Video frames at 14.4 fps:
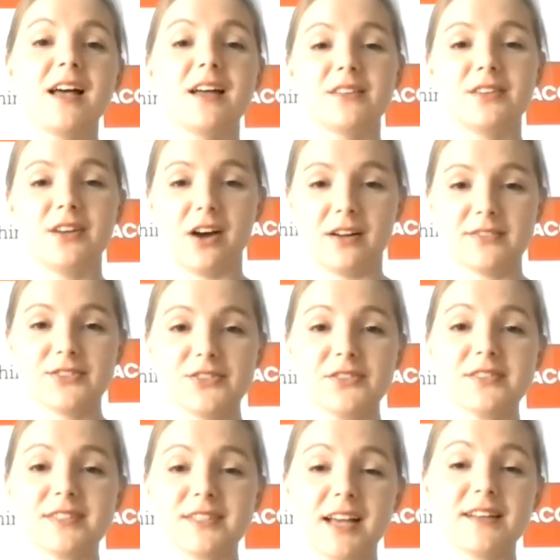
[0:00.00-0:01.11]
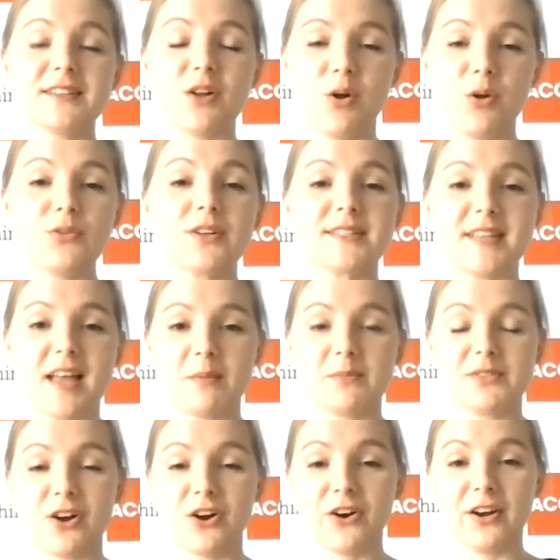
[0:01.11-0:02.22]
the answers. Yes, all the
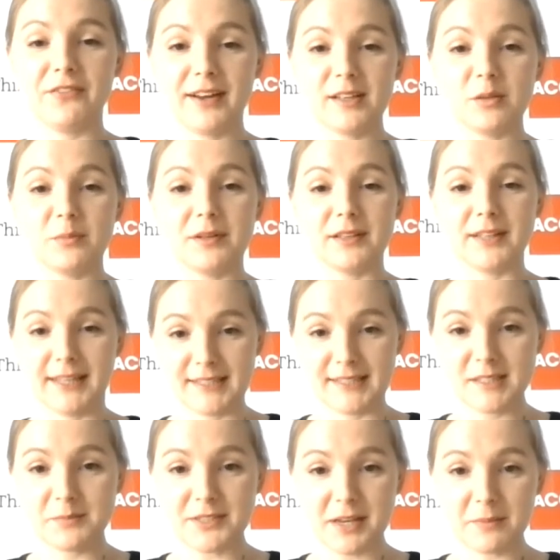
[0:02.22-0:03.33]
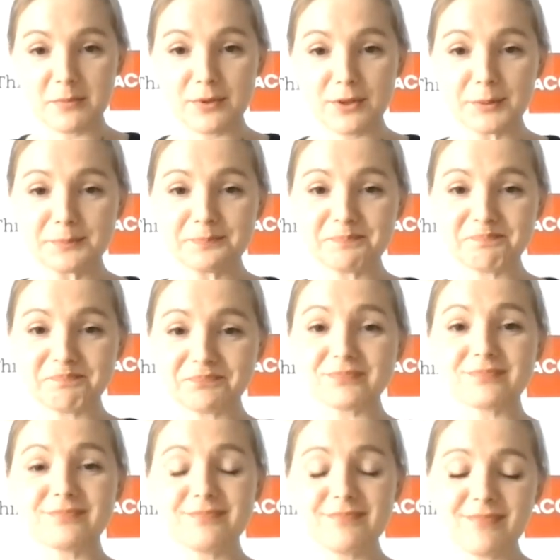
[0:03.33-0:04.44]
exams are available in September,
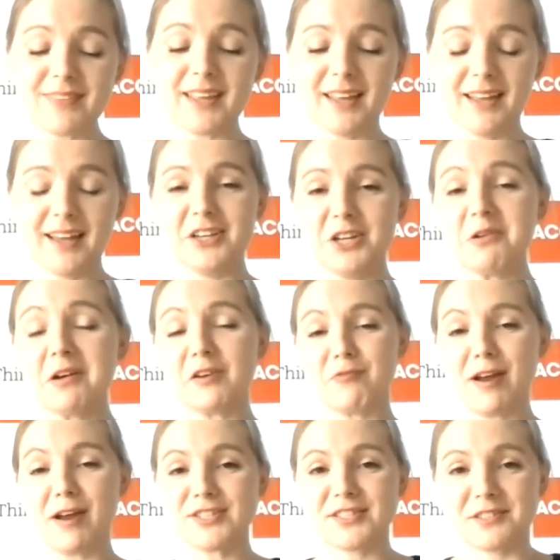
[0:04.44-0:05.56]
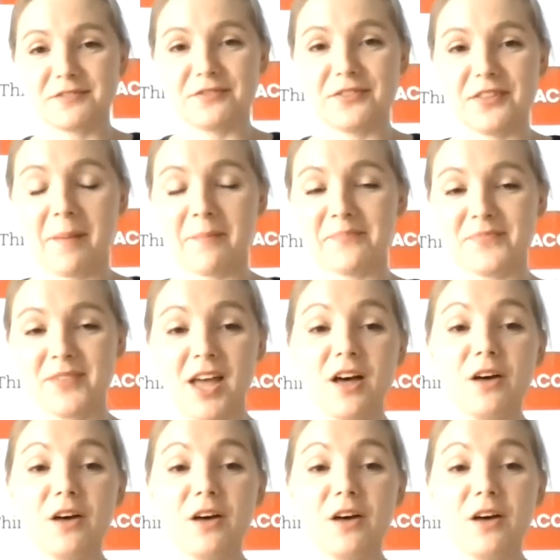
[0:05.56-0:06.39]
and you can register for them.